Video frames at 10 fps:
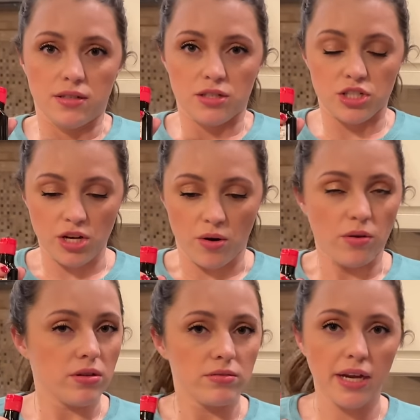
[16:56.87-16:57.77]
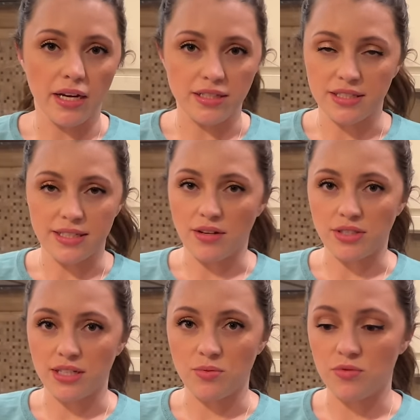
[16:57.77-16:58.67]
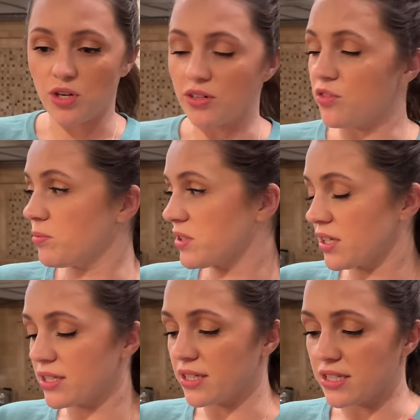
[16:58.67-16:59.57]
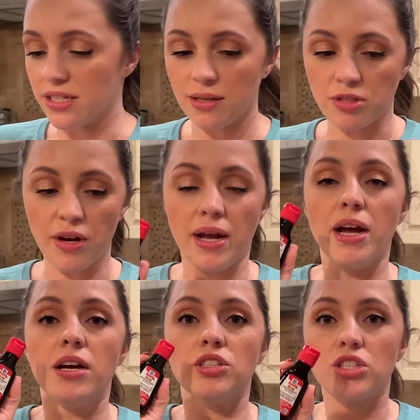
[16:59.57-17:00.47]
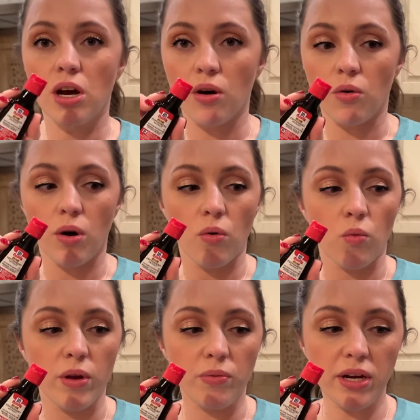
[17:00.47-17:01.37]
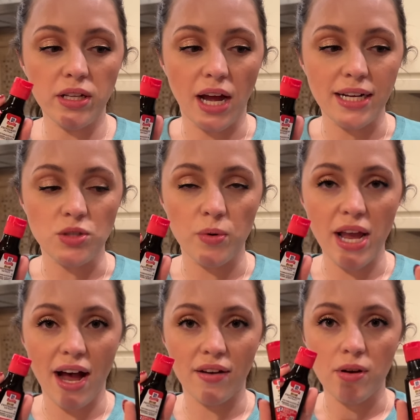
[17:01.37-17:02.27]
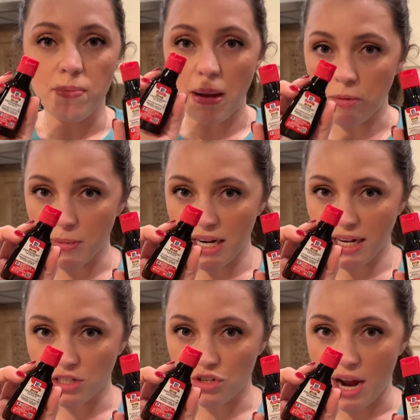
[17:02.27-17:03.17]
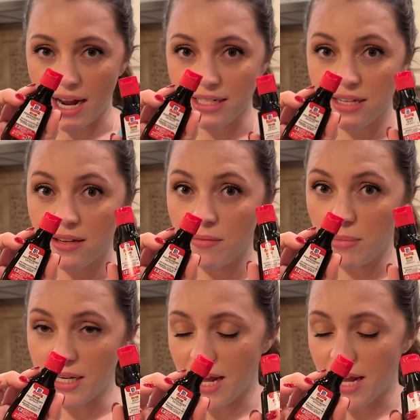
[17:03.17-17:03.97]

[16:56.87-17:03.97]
So chaos in this house, guys. We've tried to film this like 16 times. Okay, so we realize we have peppermint extract, mint